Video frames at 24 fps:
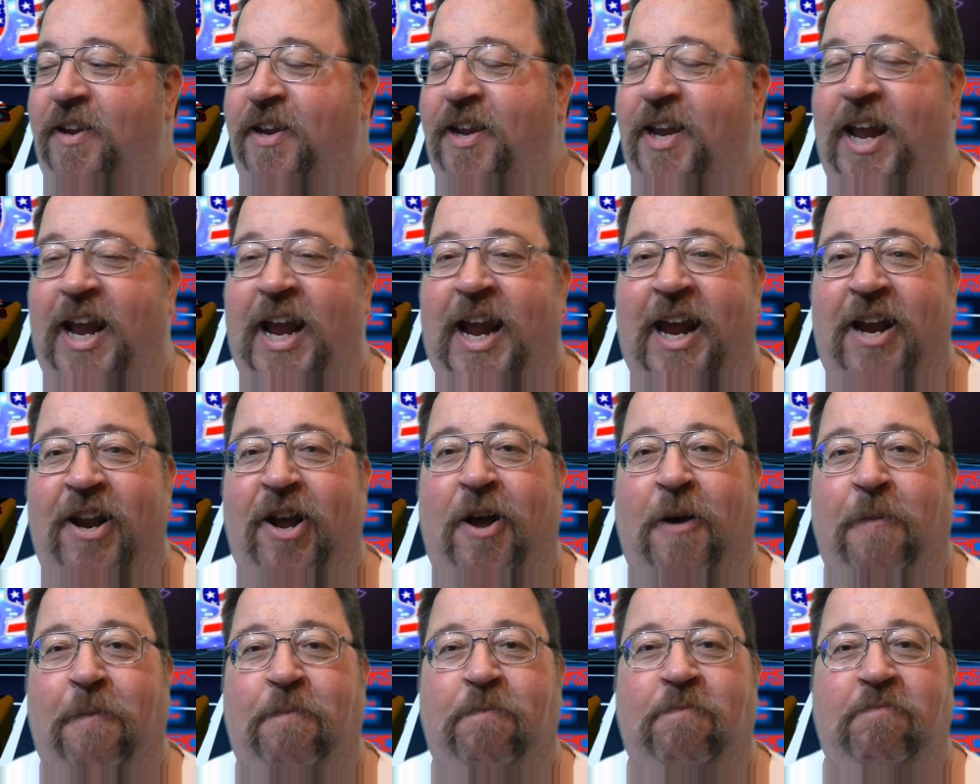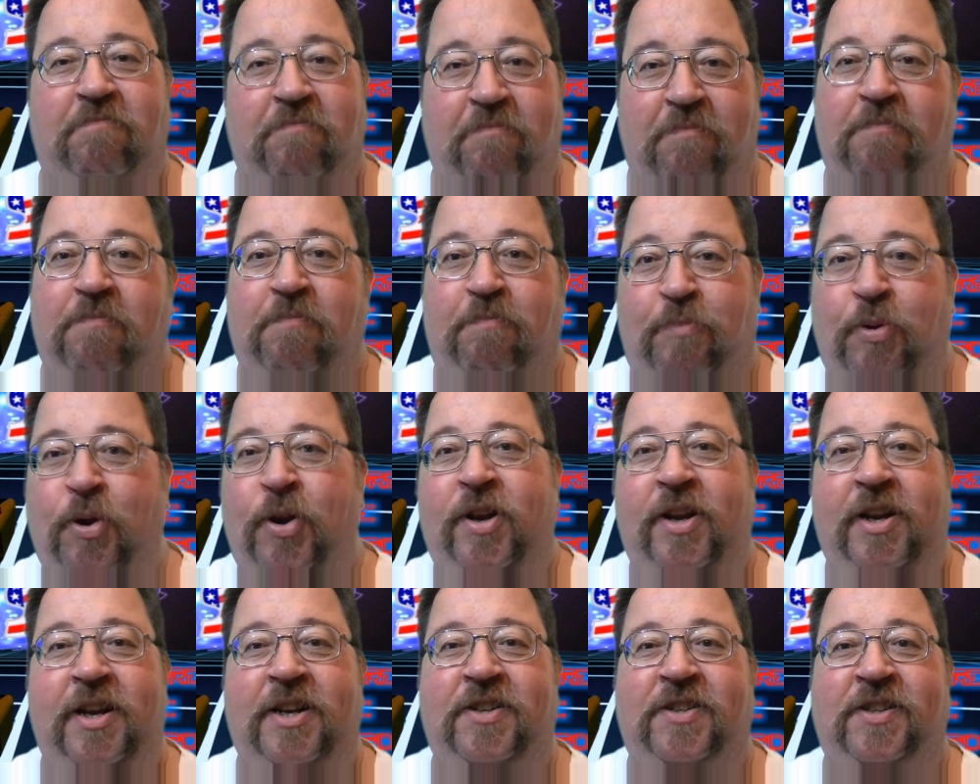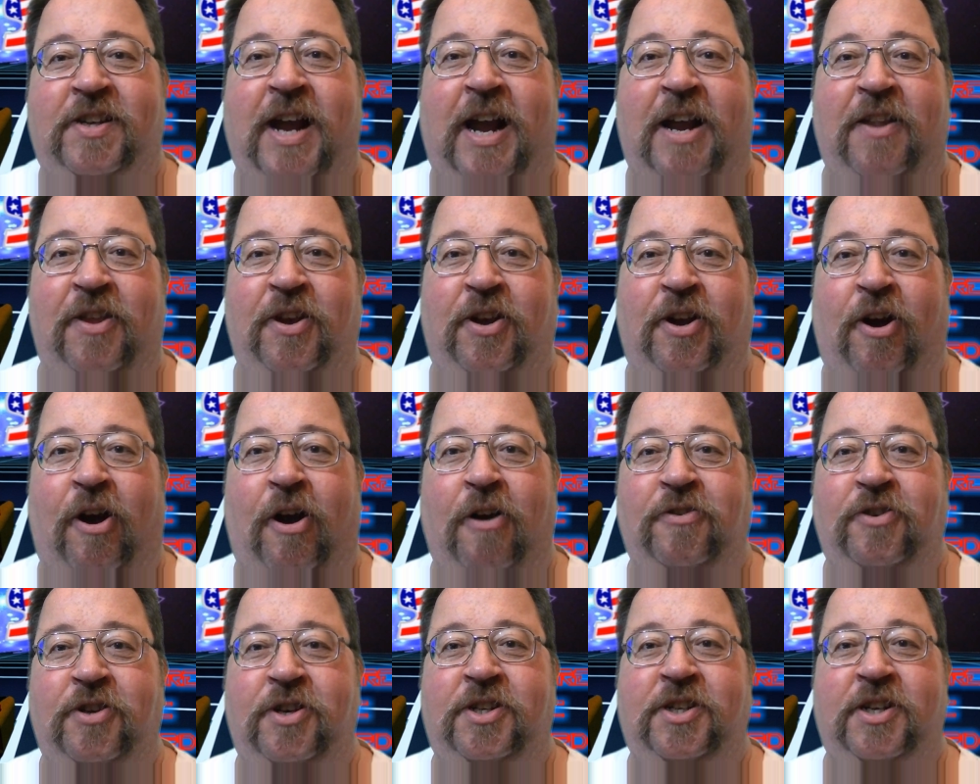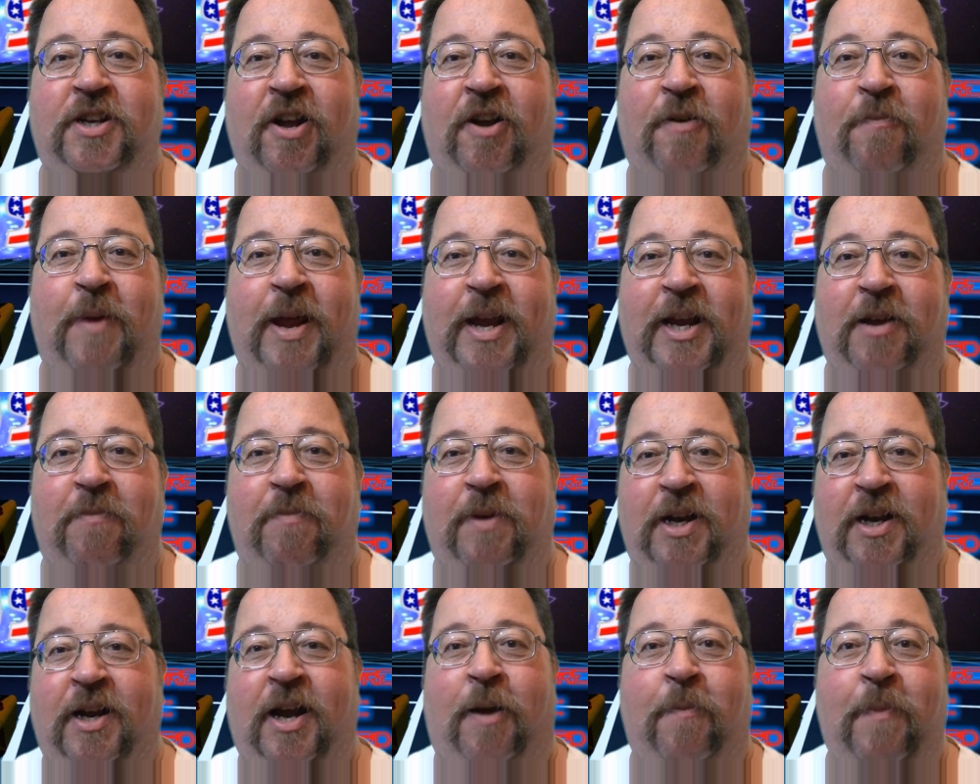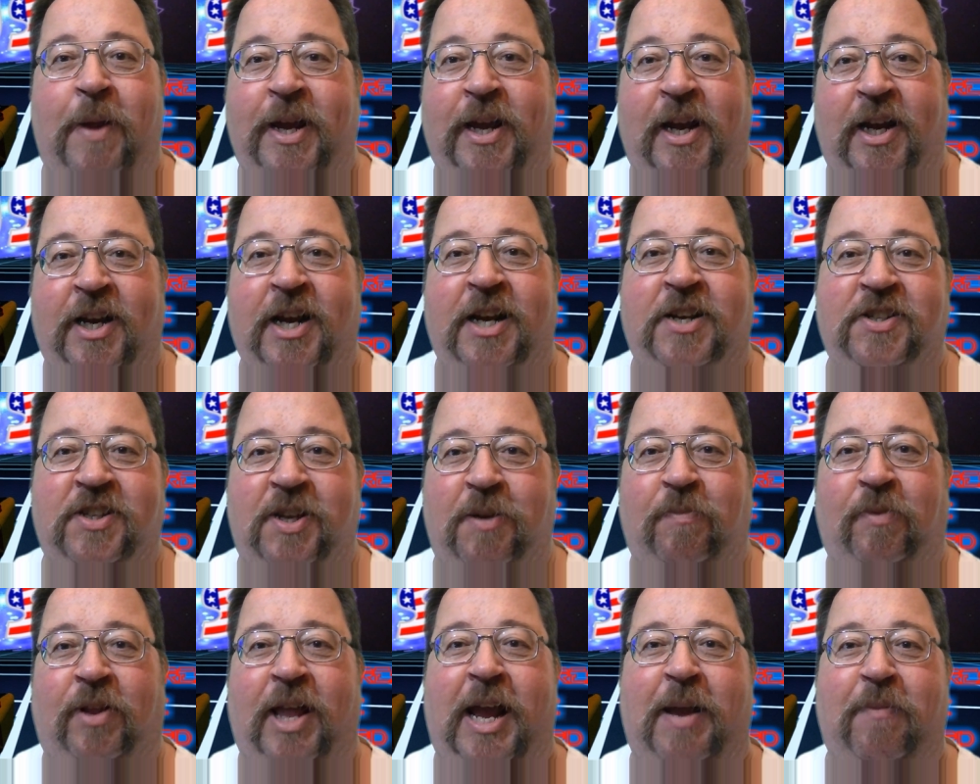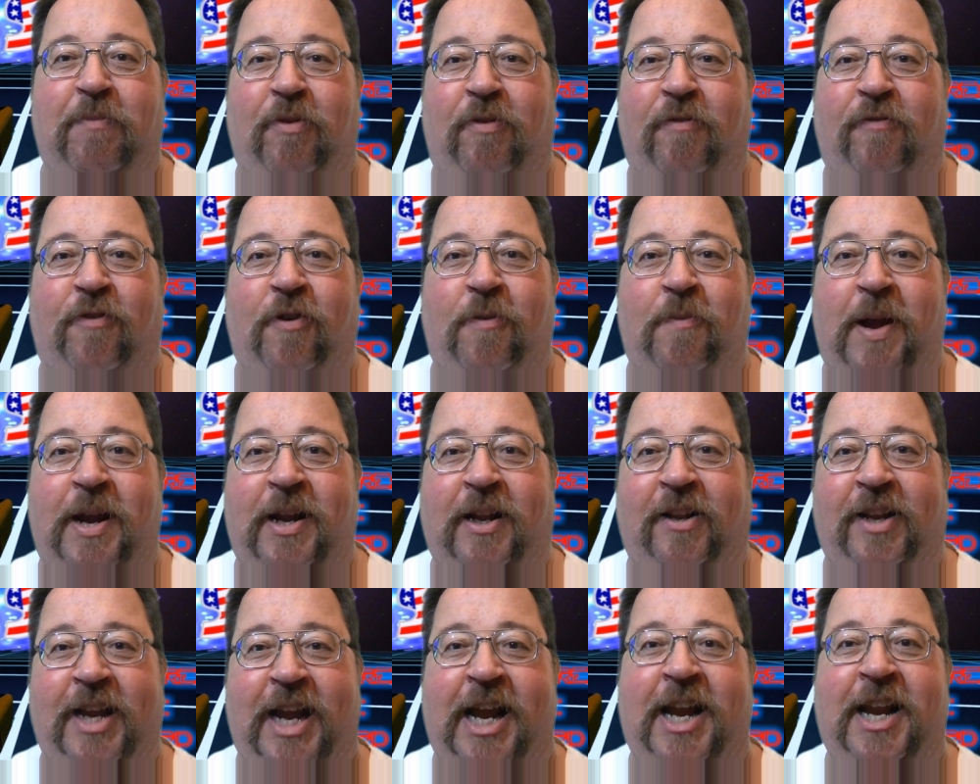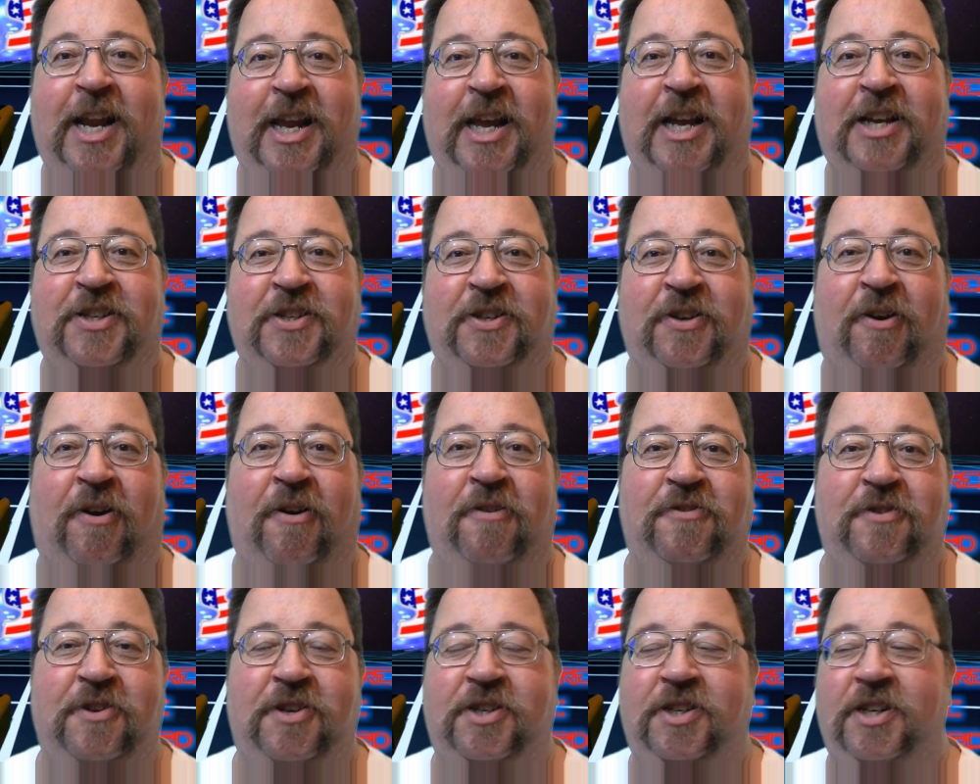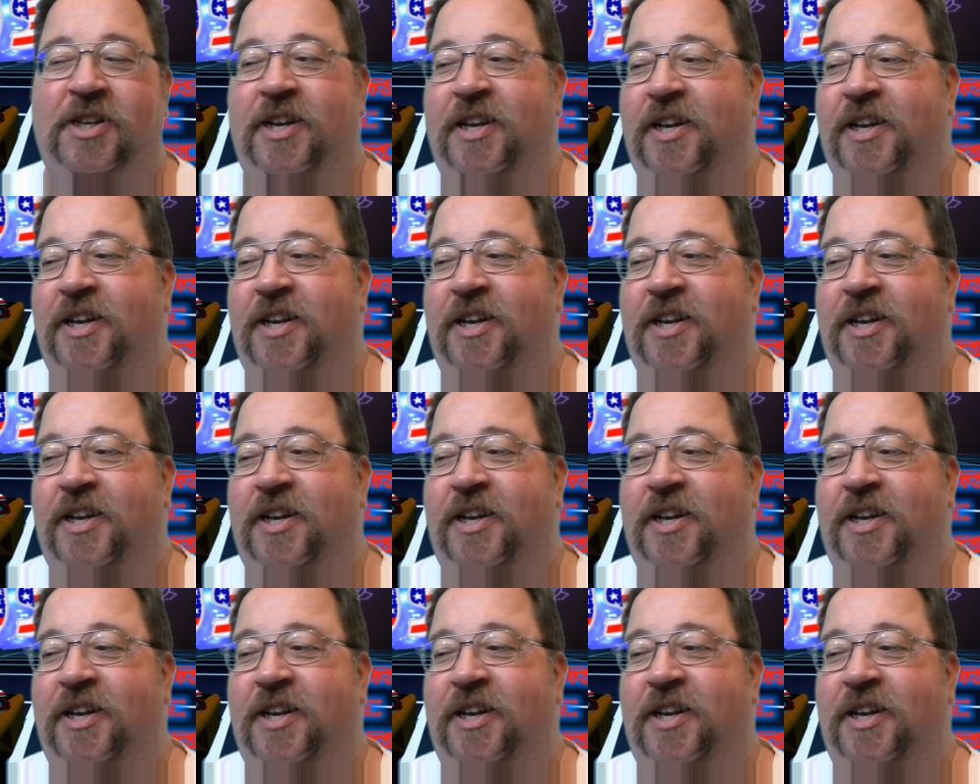and I'll put it inside the cartridge and I'll make a custom label for my little NES cartridge.